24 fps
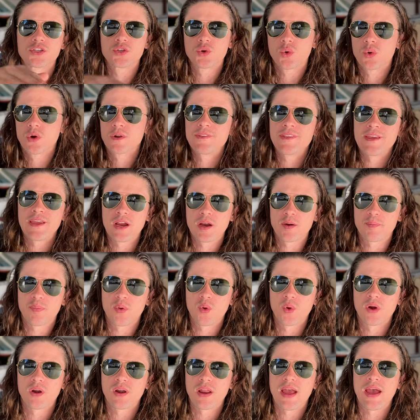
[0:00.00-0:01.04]
toward the
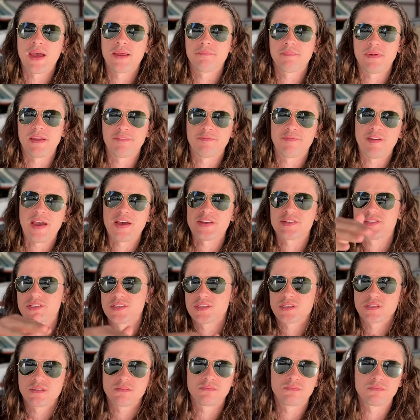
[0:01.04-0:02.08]
airport at my
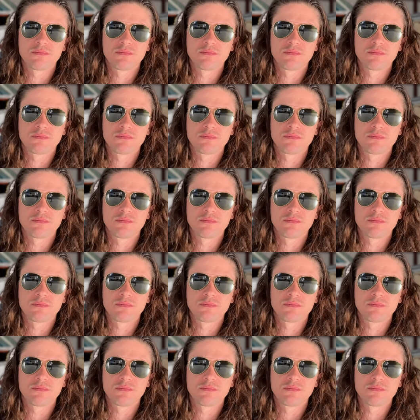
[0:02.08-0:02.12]
fastest